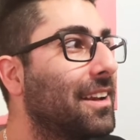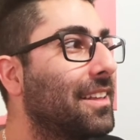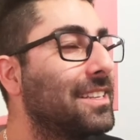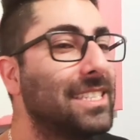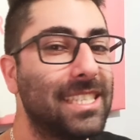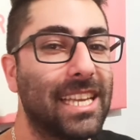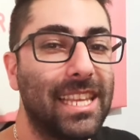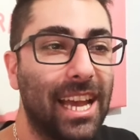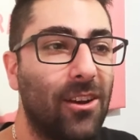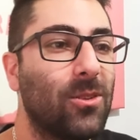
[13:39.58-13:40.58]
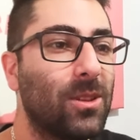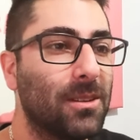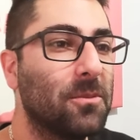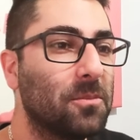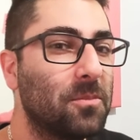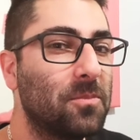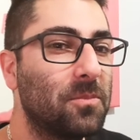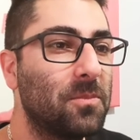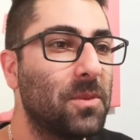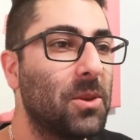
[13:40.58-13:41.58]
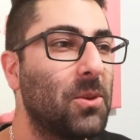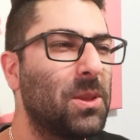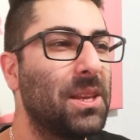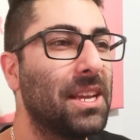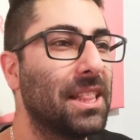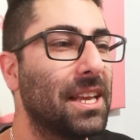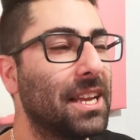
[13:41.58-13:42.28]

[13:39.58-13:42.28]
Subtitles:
this is like the outlet. You would think